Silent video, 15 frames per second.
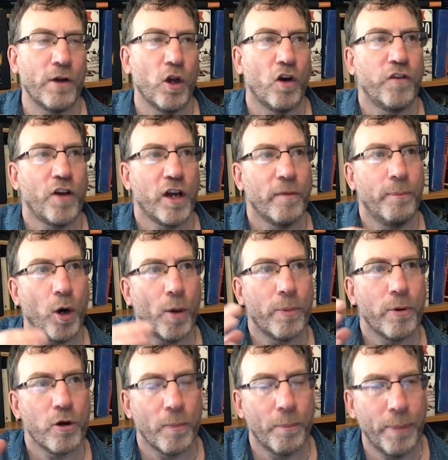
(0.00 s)
a lot of kind of
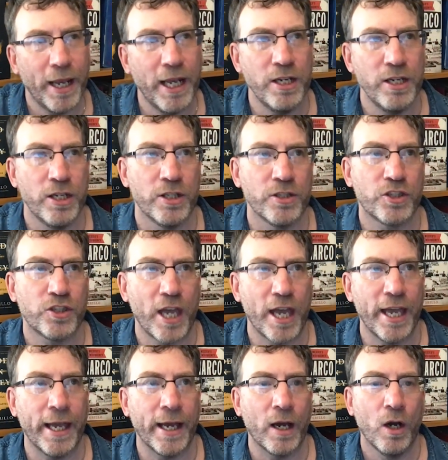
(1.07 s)
popular opinions
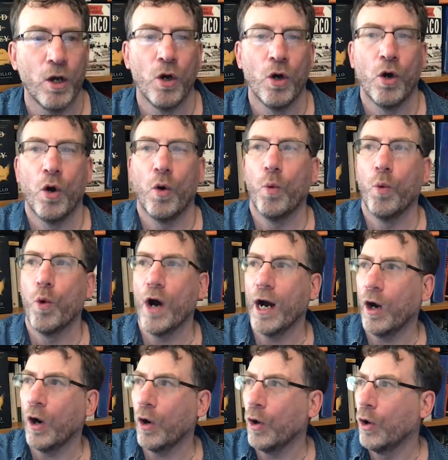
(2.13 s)
saying,
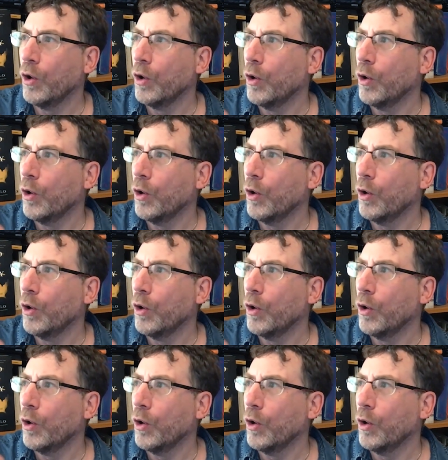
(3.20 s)
well,